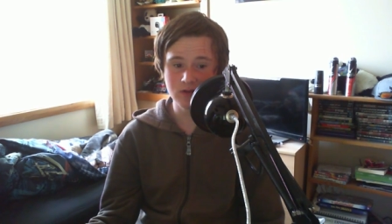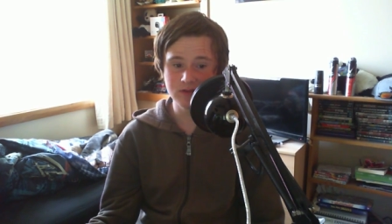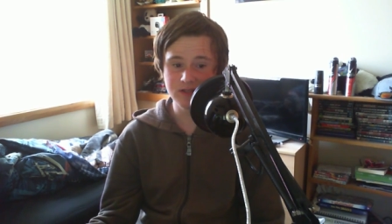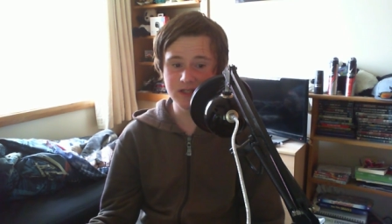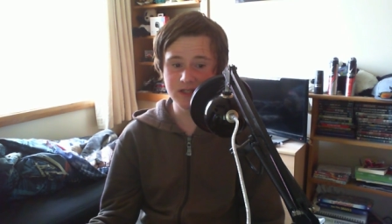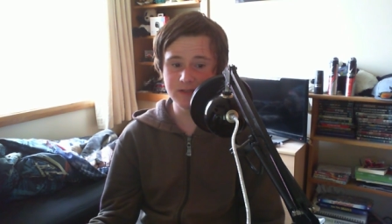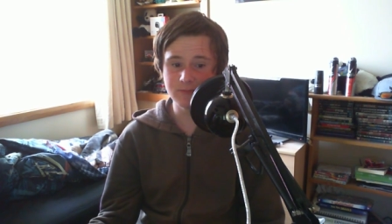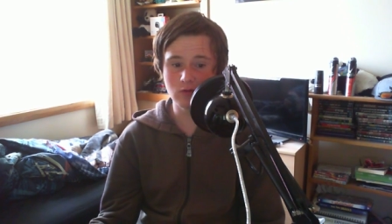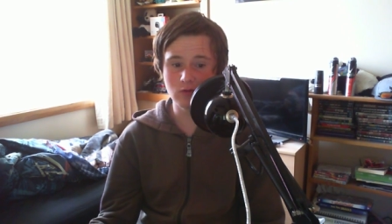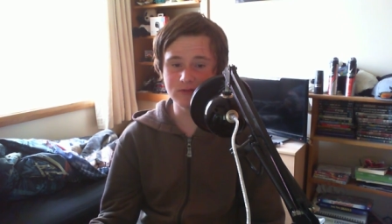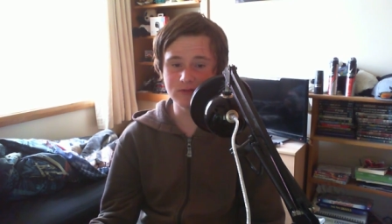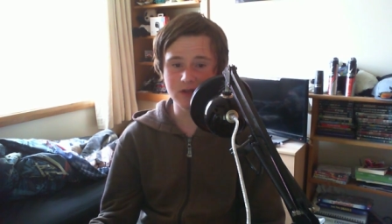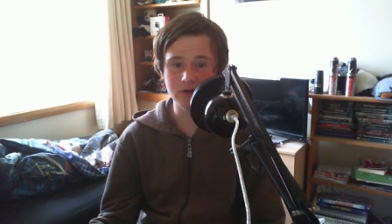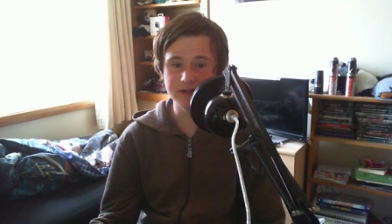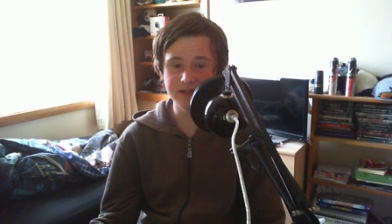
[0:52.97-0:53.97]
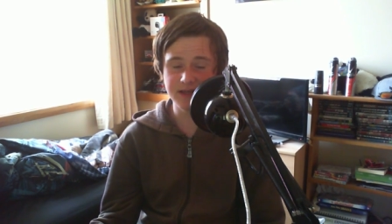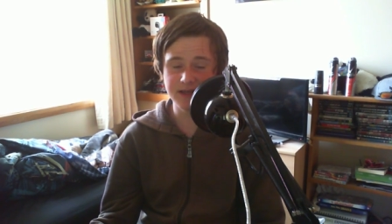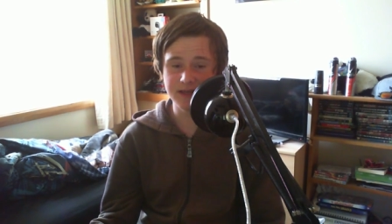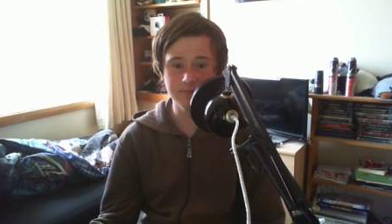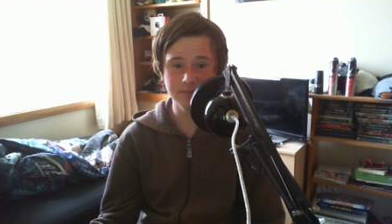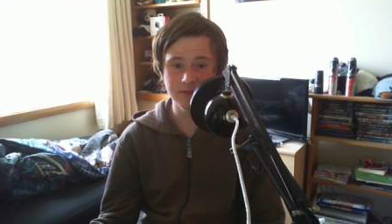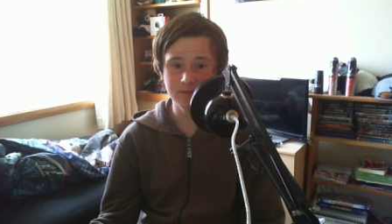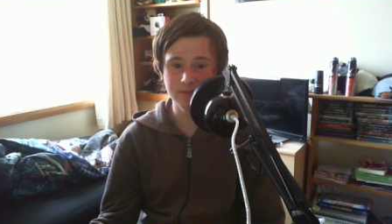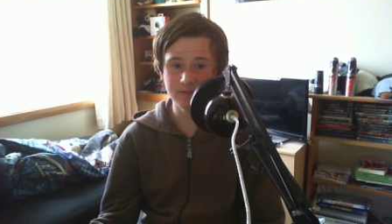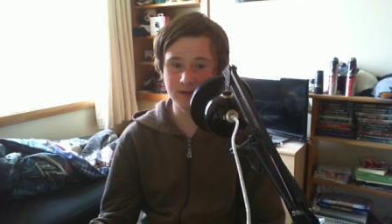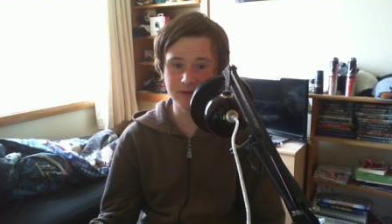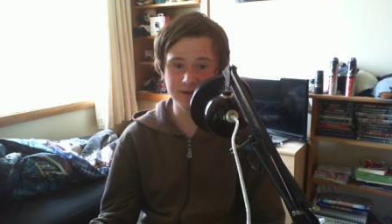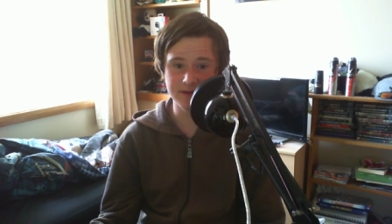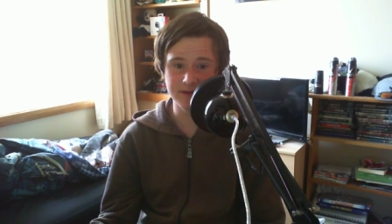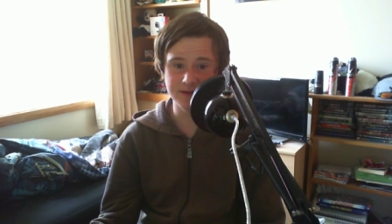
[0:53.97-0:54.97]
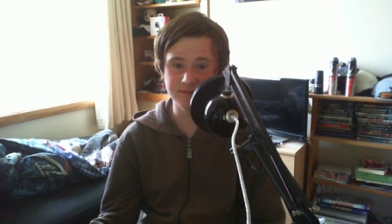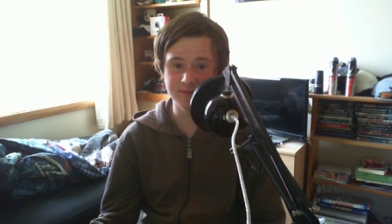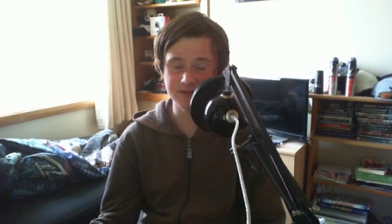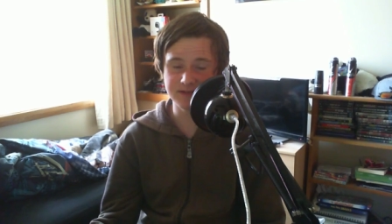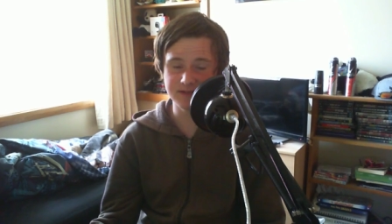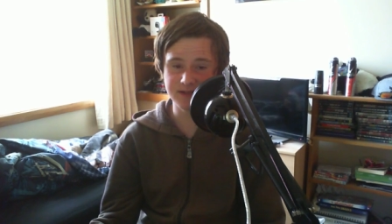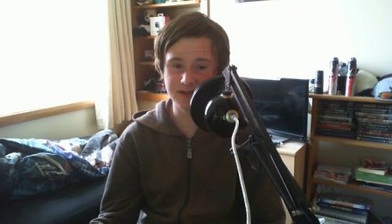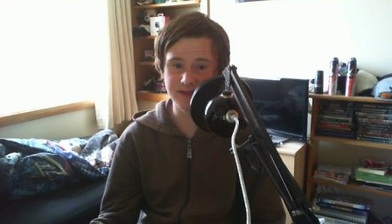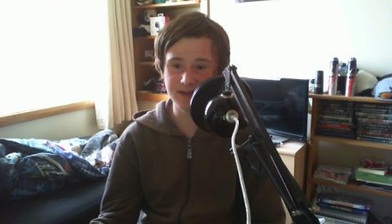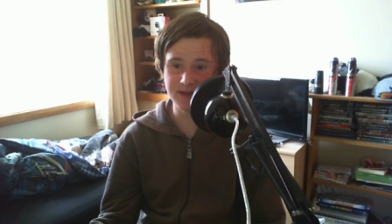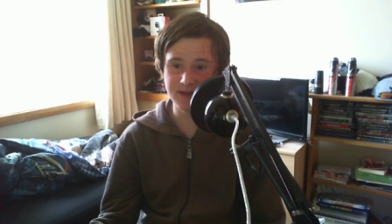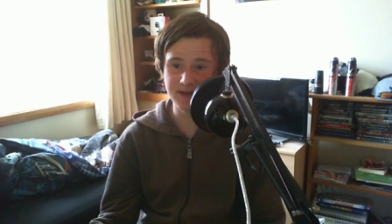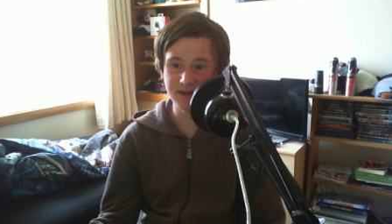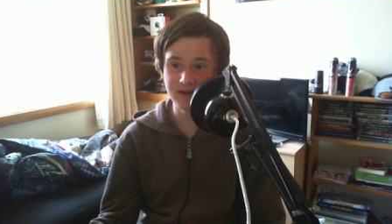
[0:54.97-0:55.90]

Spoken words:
Jinder Mahal is going to retain. Nothing needs to be said there.